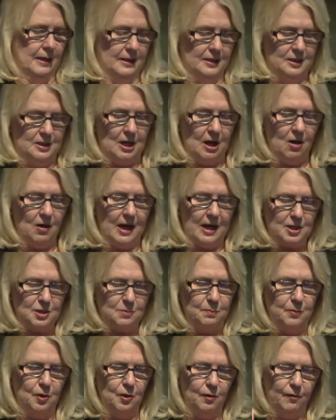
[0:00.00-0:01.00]
So let's
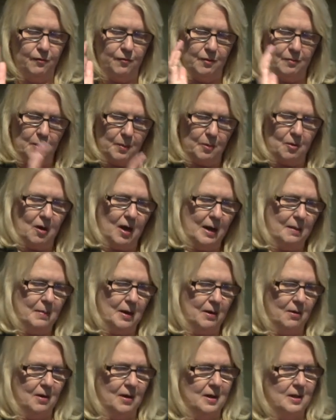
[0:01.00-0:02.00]
move from the
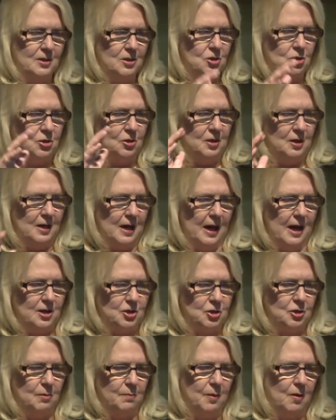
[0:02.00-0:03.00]
primaries to the
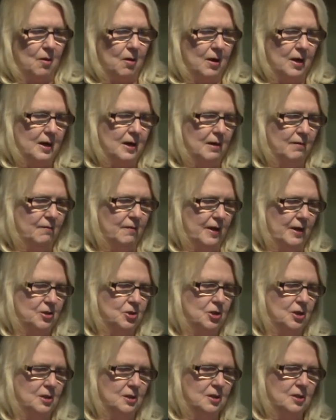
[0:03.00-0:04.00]
national party
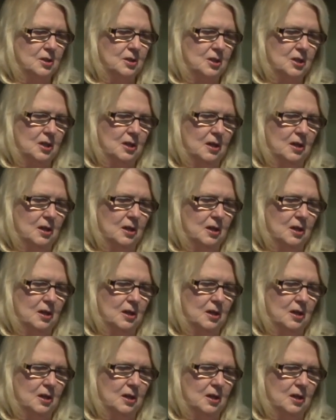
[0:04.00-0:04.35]
conventions.